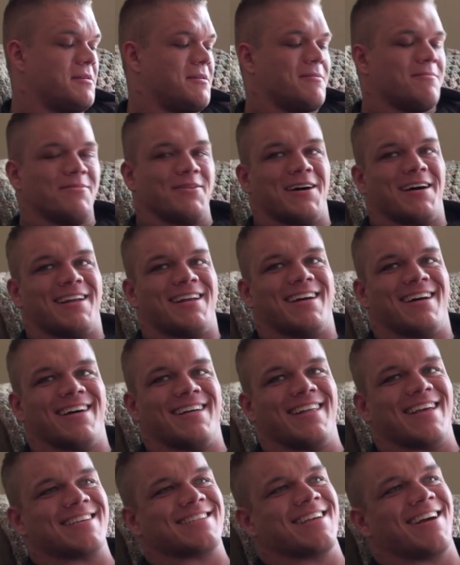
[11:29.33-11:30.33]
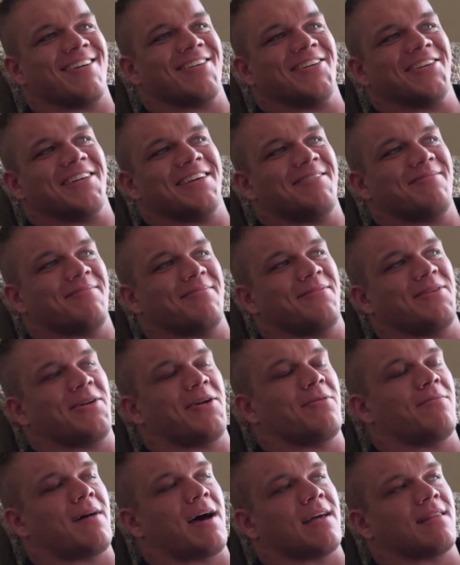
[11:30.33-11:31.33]
But that's not really,
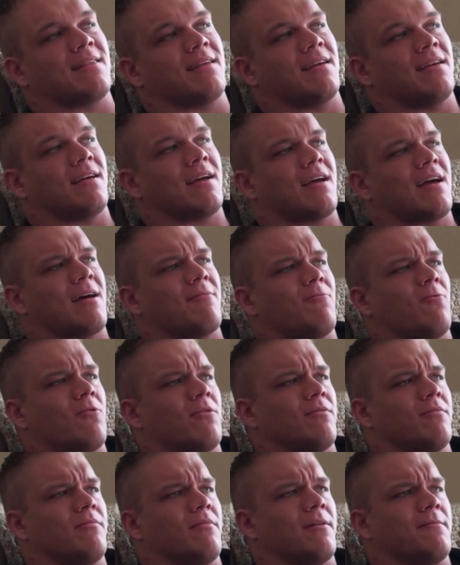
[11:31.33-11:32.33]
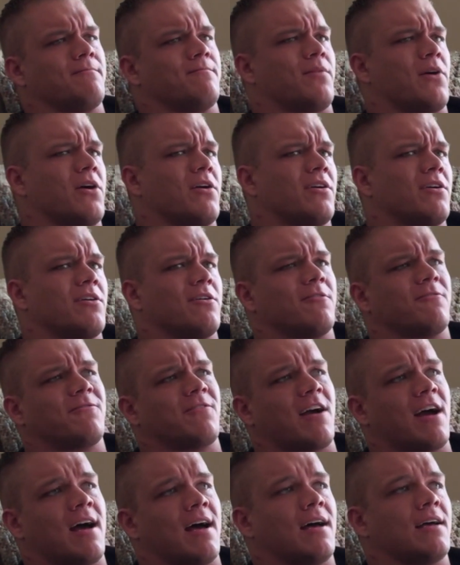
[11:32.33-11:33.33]
my thing. I'm more of a burger,
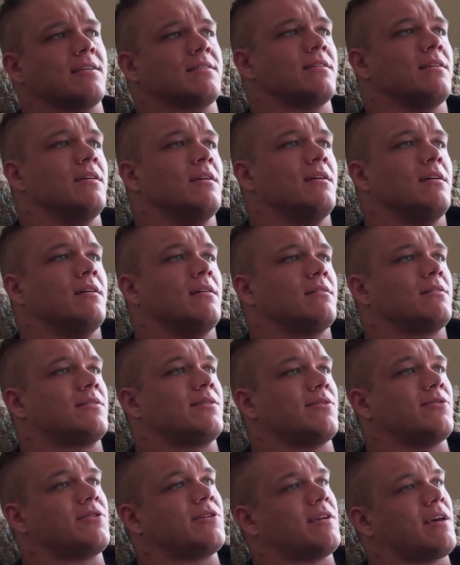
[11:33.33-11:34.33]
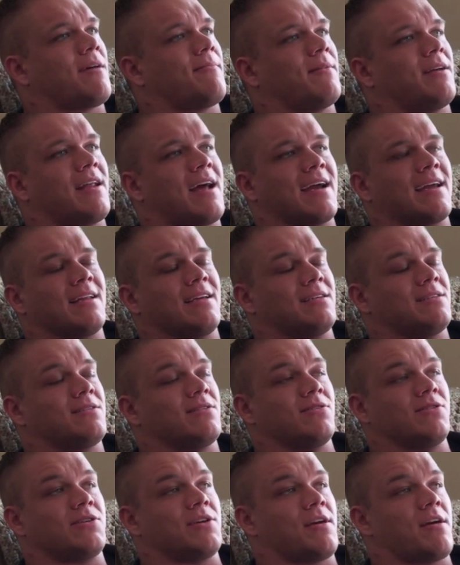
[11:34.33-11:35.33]
fries, sushi. I mean, I could eat
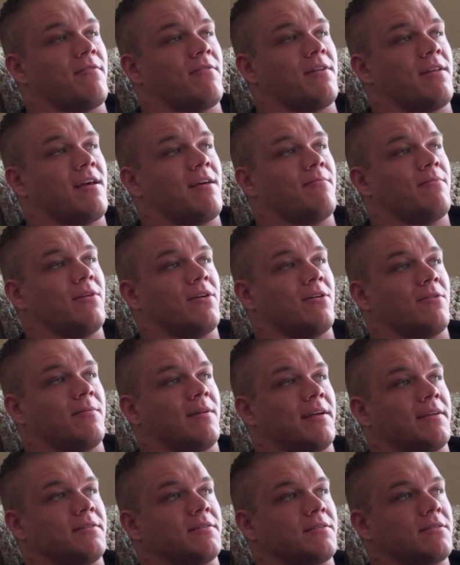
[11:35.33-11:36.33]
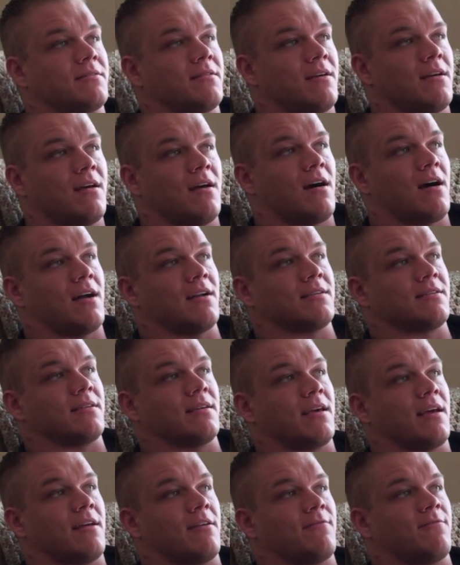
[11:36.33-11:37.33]
sushi every damn meal, but I just
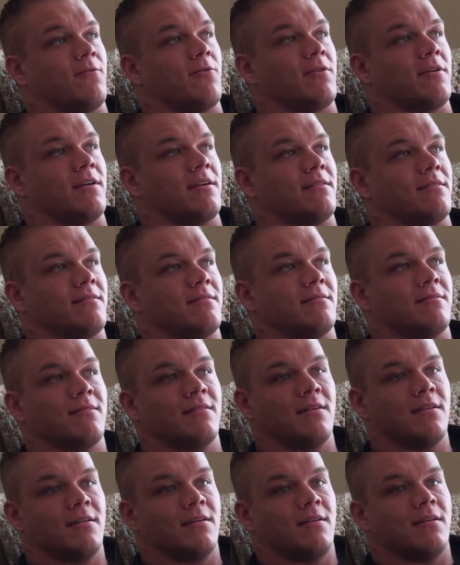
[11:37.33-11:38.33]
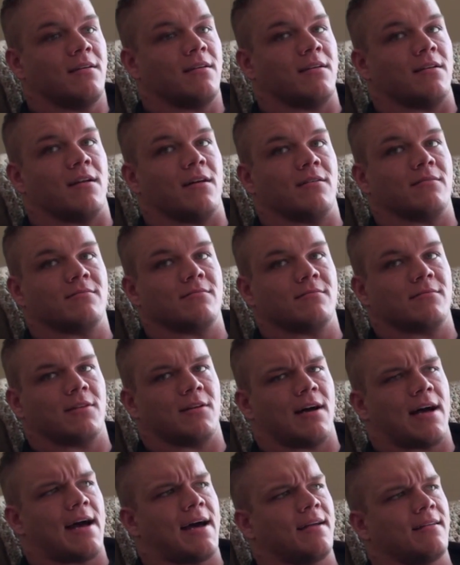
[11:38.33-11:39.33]
honestly can't afford it, and, a
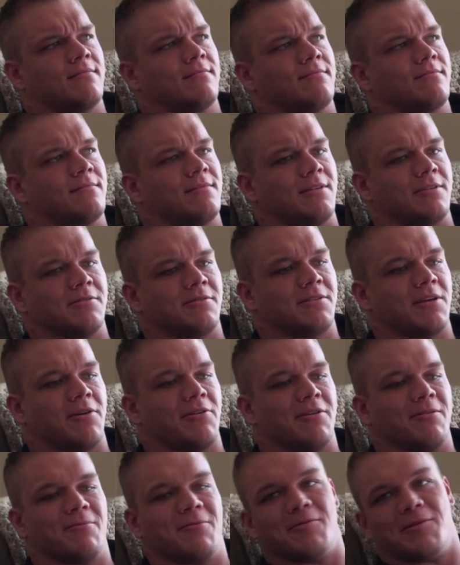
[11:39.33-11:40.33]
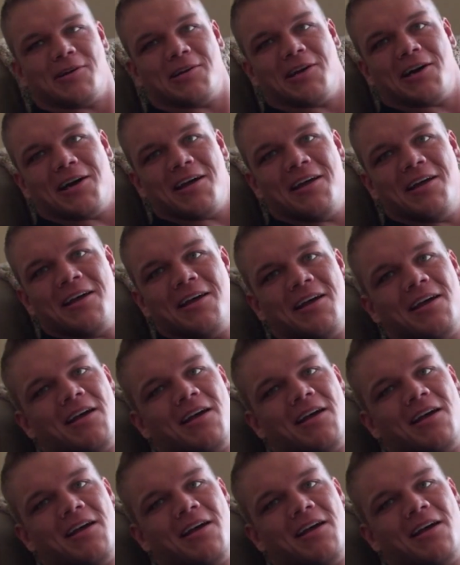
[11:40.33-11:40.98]
little high in, sodium and whatnot.